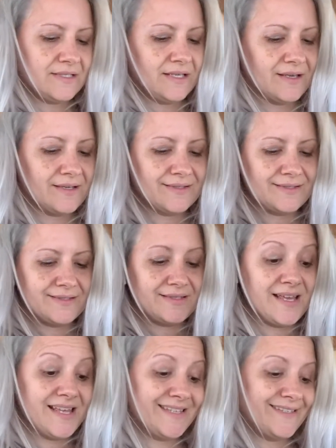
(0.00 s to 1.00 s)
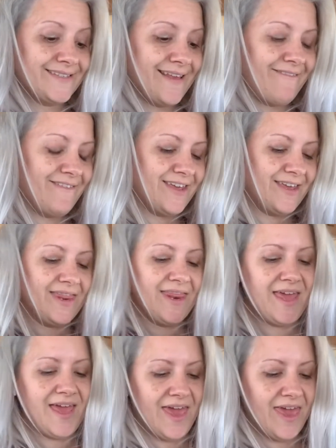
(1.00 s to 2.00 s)
6,
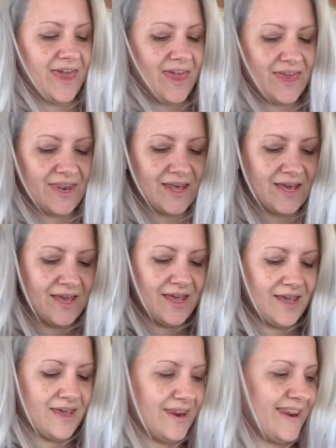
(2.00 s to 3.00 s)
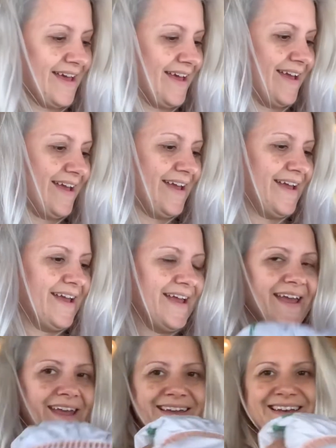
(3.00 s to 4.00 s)
7, 8,
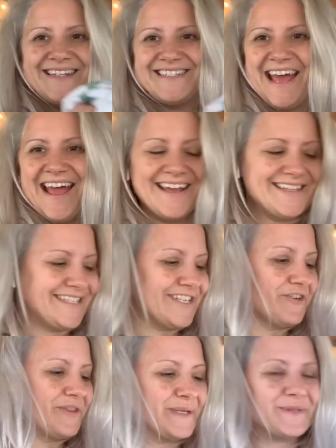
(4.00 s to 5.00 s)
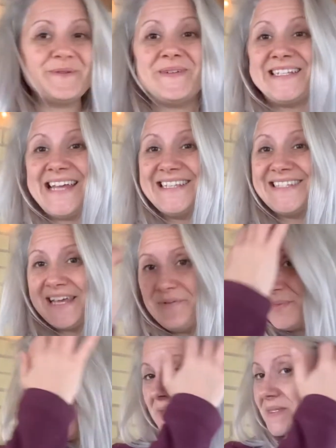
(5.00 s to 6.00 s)
9, 10. So those are my 10
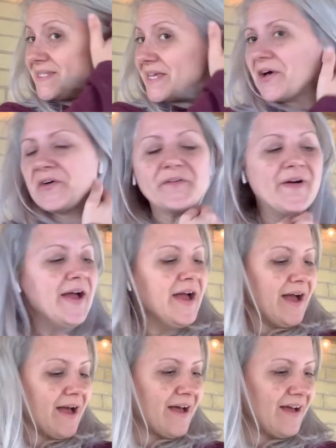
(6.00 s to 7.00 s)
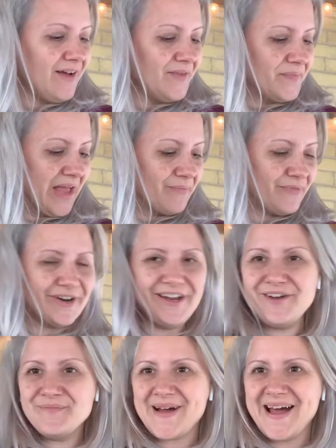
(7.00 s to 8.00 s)
samples. So pretty
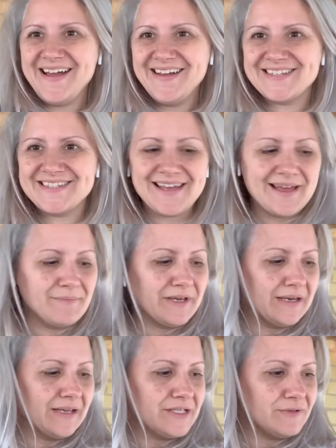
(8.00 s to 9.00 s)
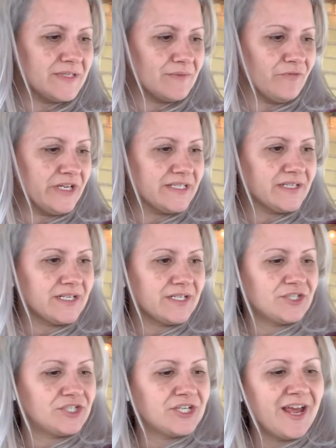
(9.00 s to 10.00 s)
good box. I'm gonna do some research